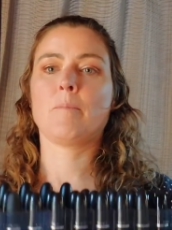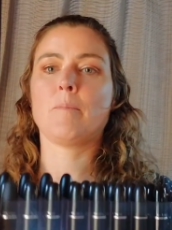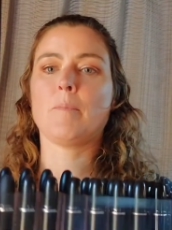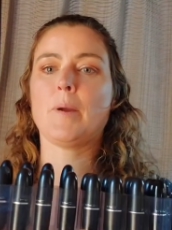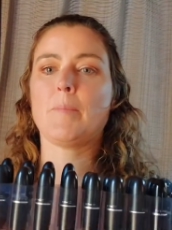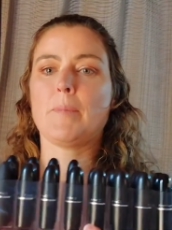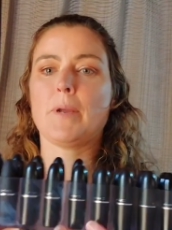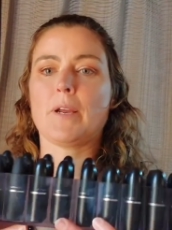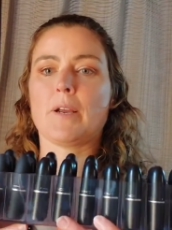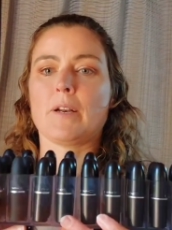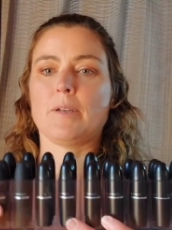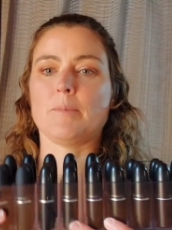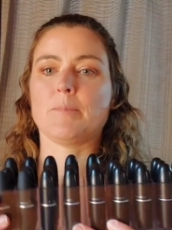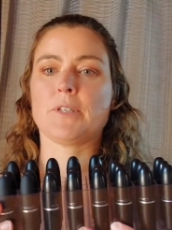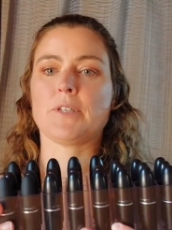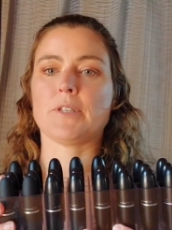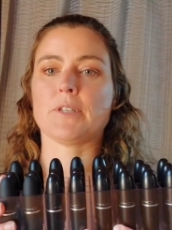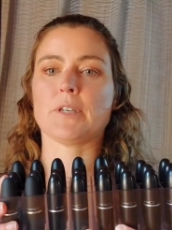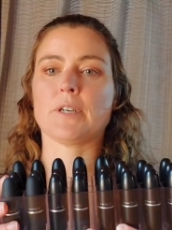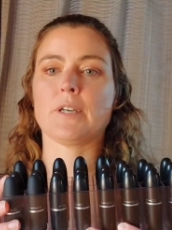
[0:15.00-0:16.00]
my MAC
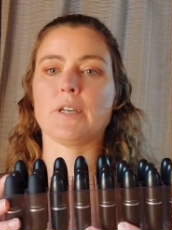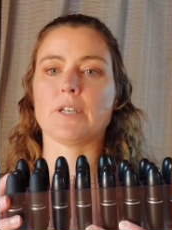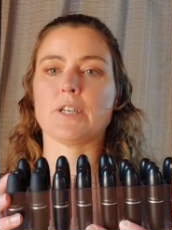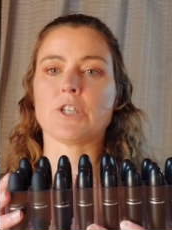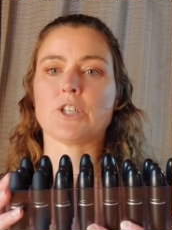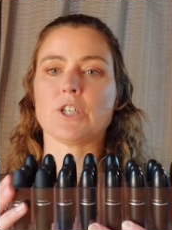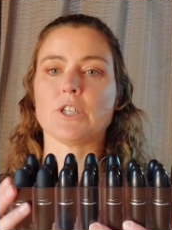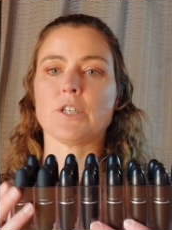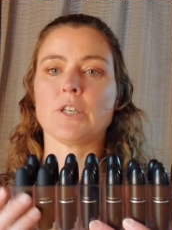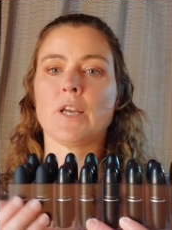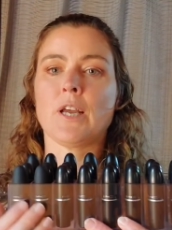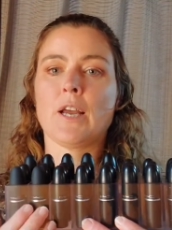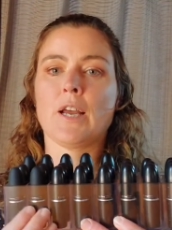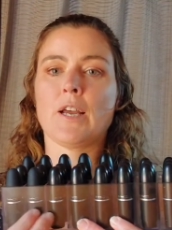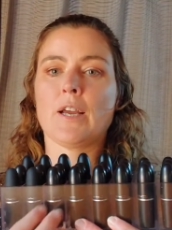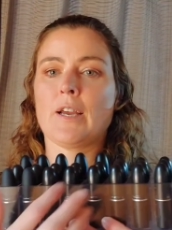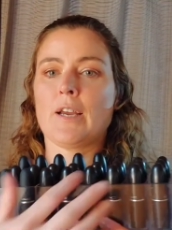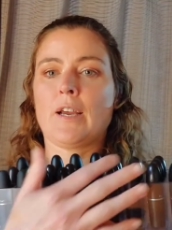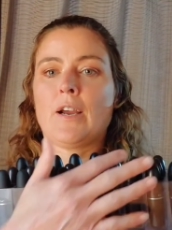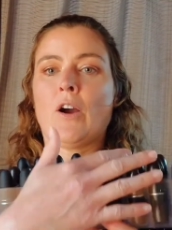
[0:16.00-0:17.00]
lipstick collection.
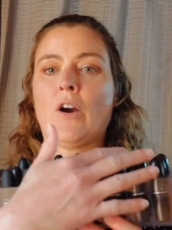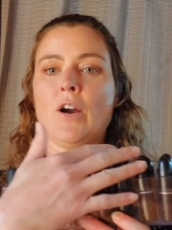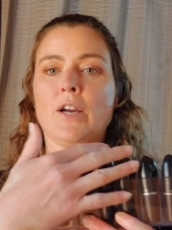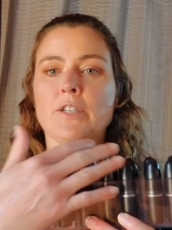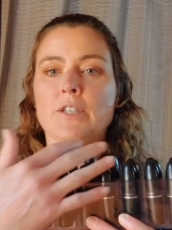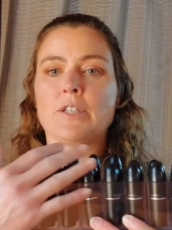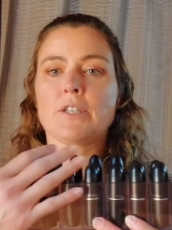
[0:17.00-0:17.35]
I